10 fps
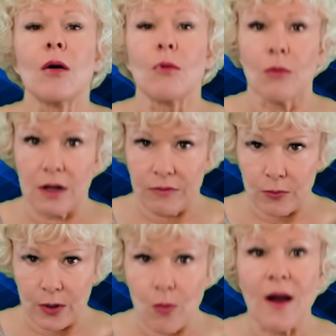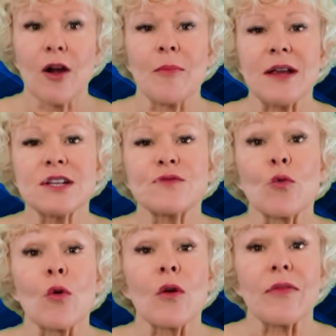One of the requirements
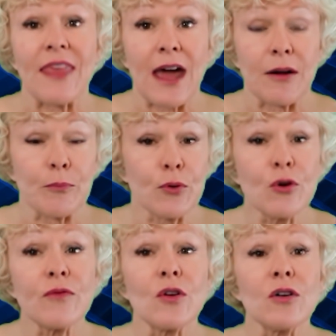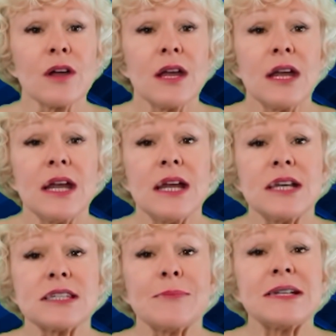for that approval
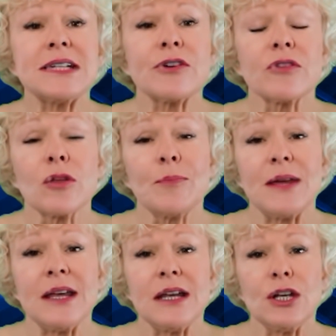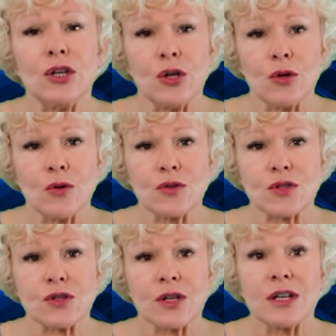is the material to be
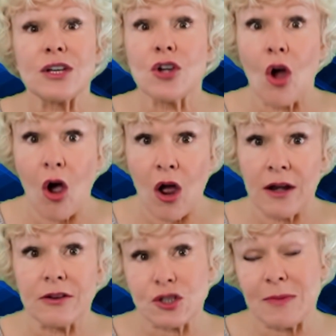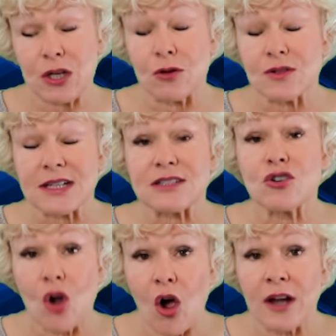used is
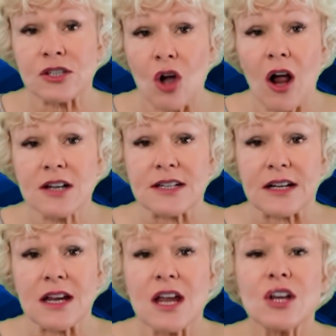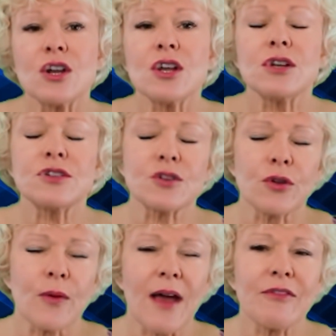non-toxic. So
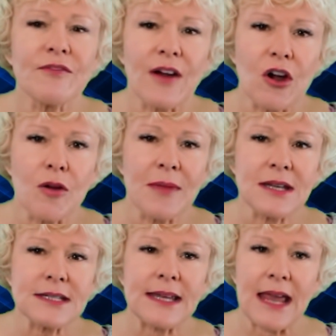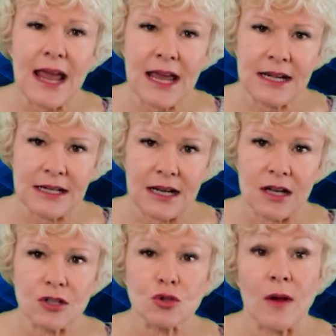you have Environment
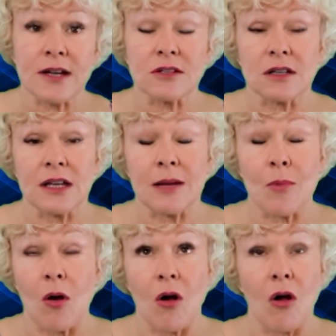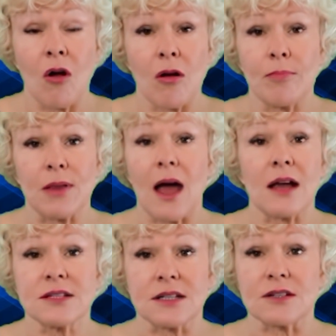Canada trying to claim all
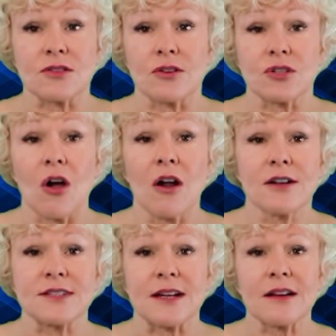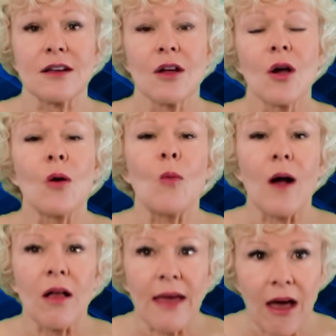plastics are toxic,
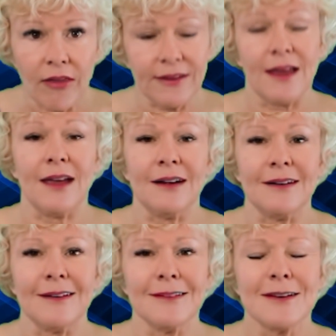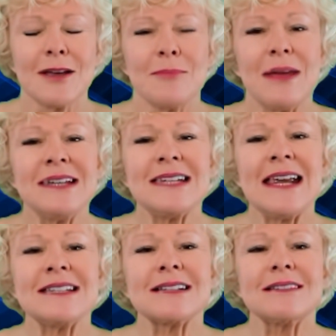while Health Canada
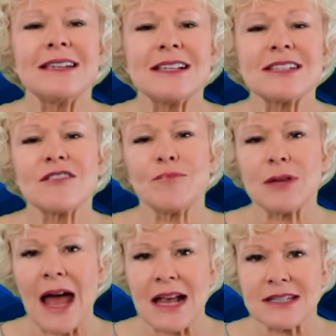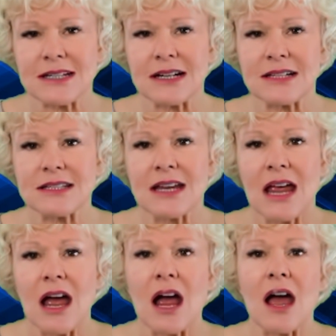maintains a list of plastics
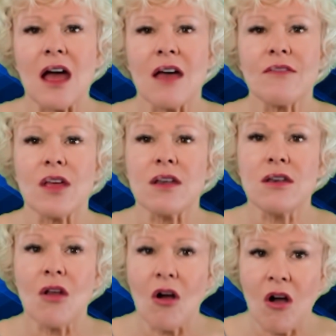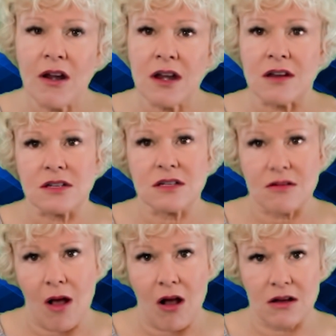
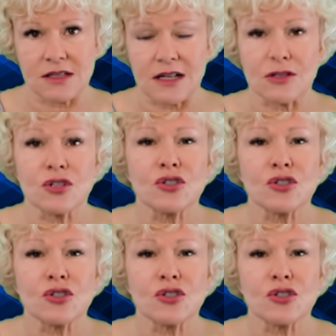non-toxic,